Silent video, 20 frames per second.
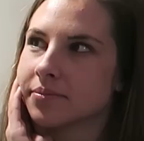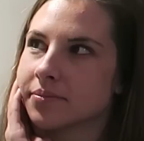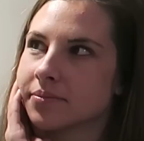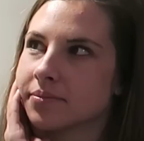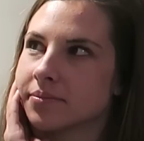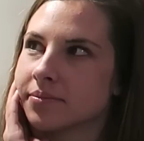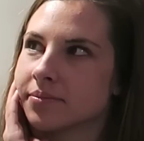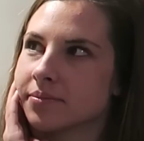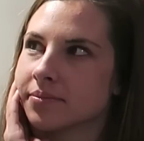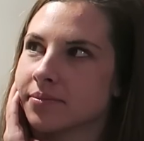
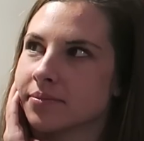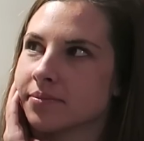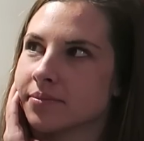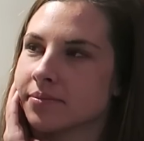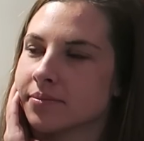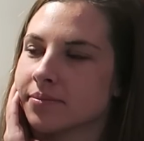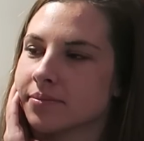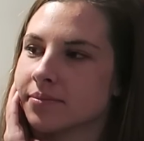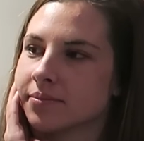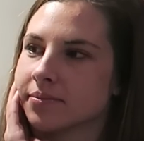
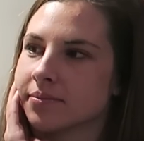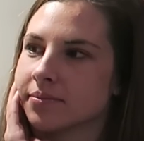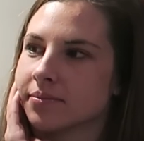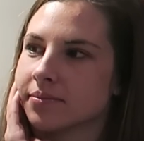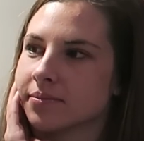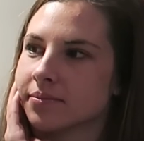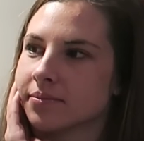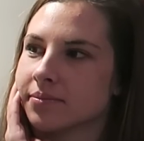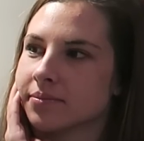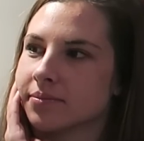
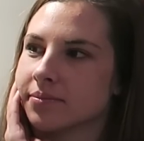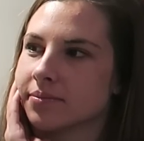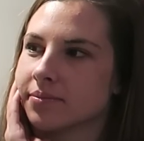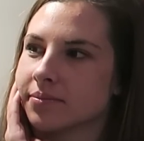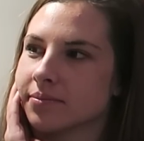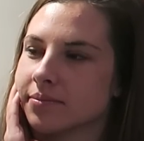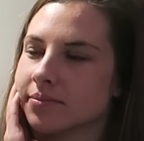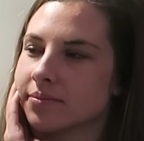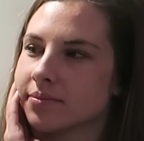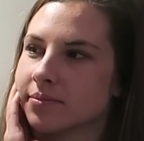
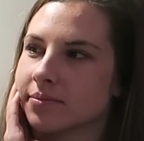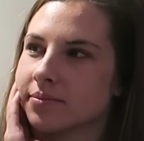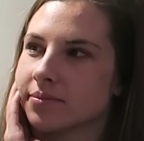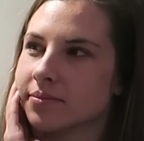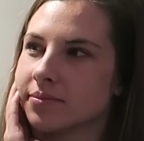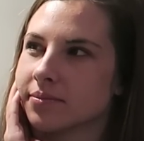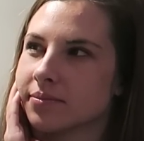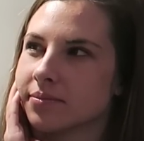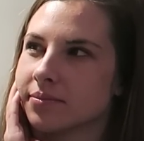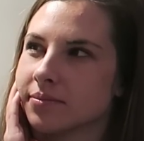
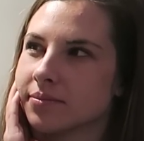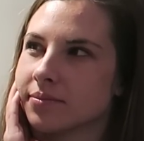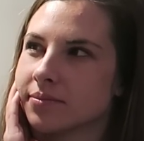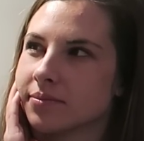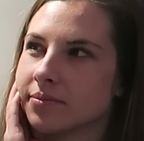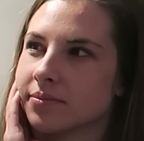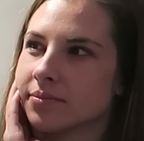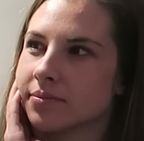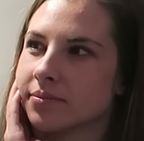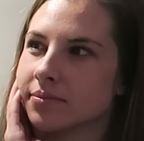
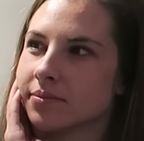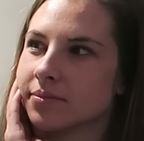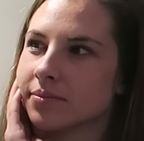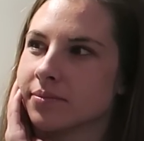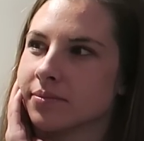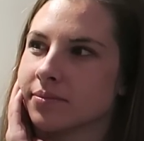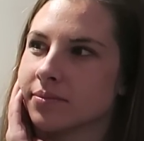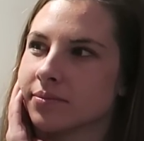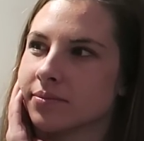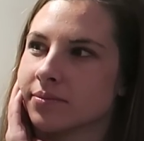
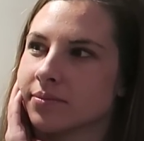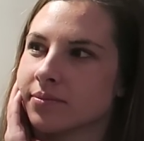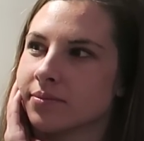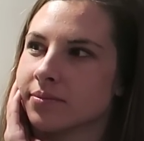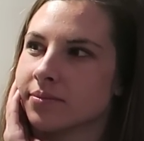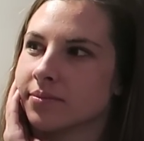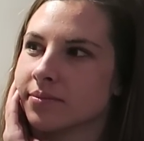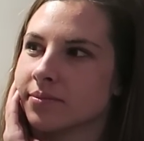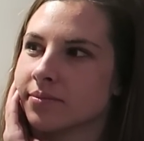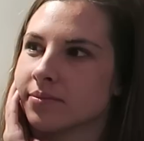
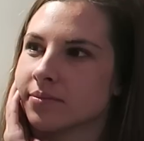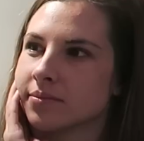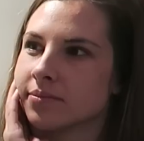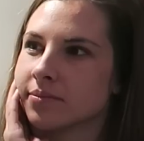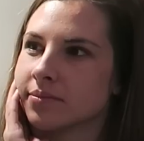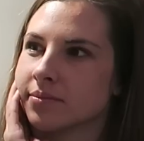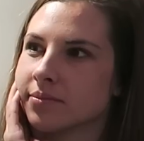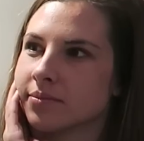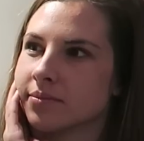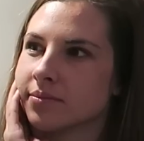
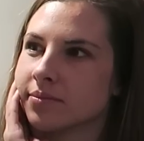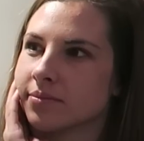(silent)